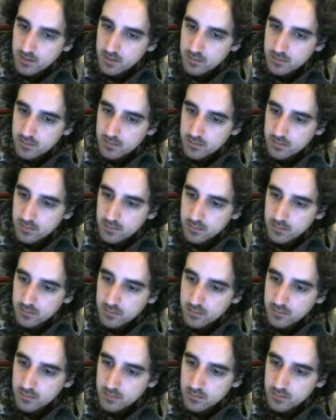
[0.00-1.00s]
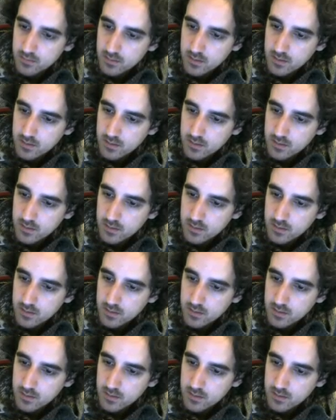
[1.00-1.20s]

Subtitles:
So